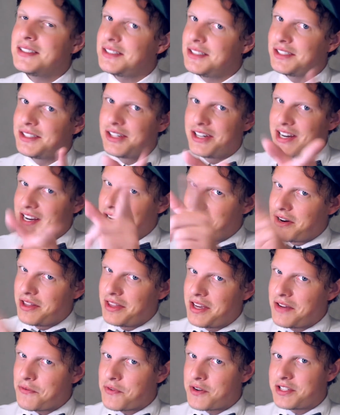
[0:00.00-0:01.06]
Here's
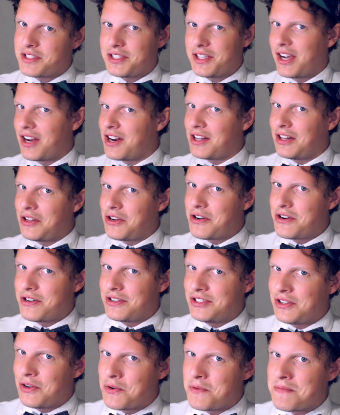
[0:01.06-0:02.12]
the difference. Gonna
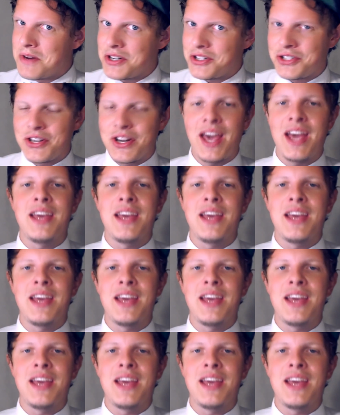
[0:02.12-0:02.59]
learn so much